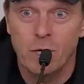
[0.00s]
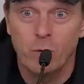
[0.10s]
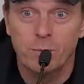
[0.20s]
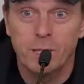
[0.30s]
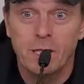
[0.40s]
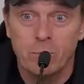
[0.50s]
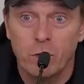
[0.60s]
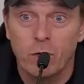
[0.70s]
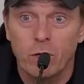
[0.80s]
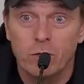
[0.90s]
So I hope they keep
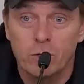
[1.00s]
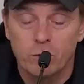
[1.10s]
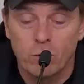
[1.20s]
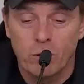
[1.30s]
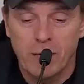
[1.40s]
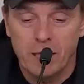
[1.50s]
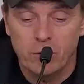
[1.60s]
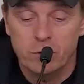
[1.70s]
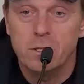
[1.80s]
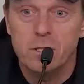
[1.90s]
knocking on the door and make
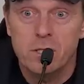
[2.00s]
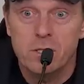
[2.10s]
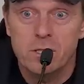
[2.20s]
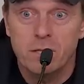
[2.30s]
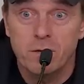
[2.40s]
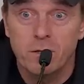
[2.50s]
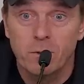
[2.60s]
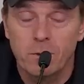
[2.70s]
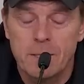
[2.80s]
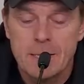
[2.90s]
those decisions difficult.